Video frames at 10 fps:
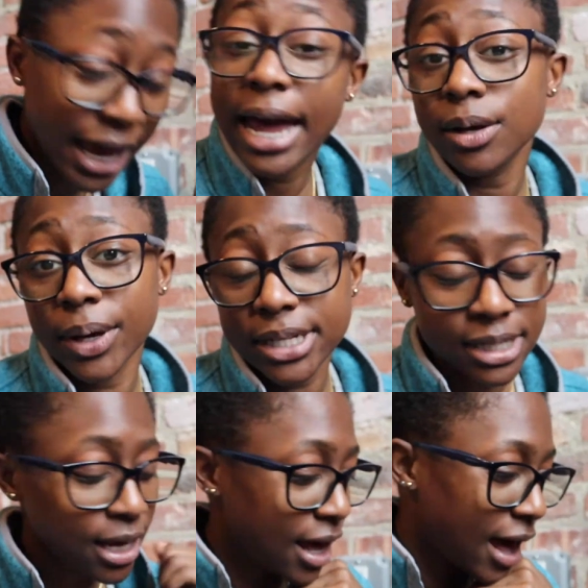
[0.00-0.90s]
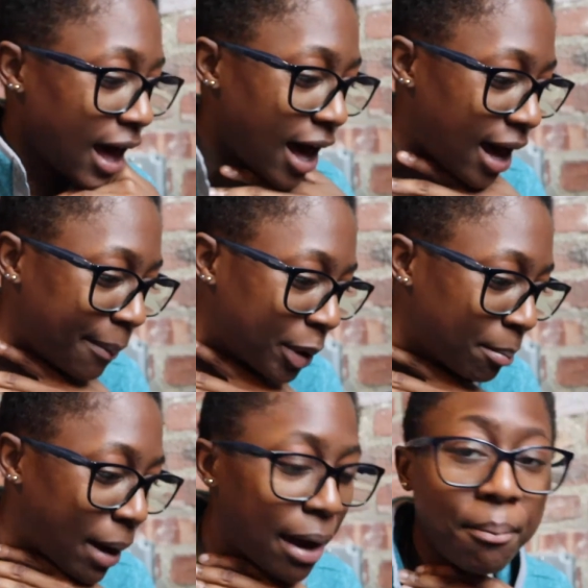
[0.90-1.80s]
Anyways,
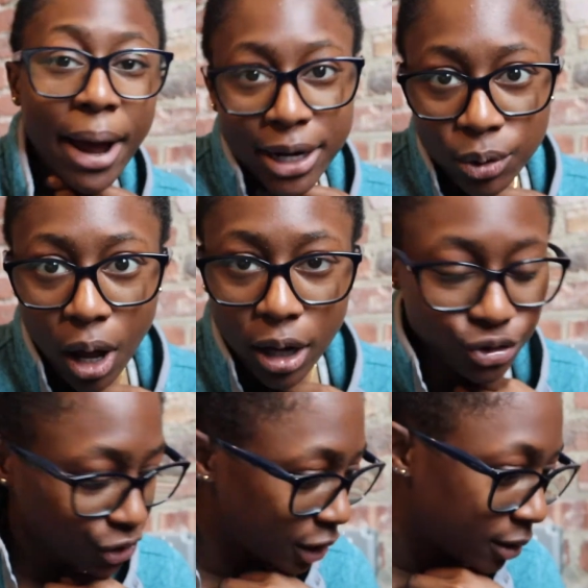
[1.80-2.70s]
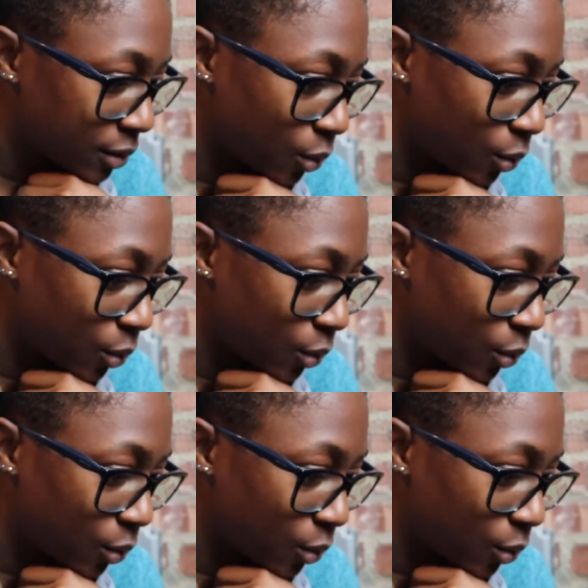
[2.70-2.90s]
my mitochondria,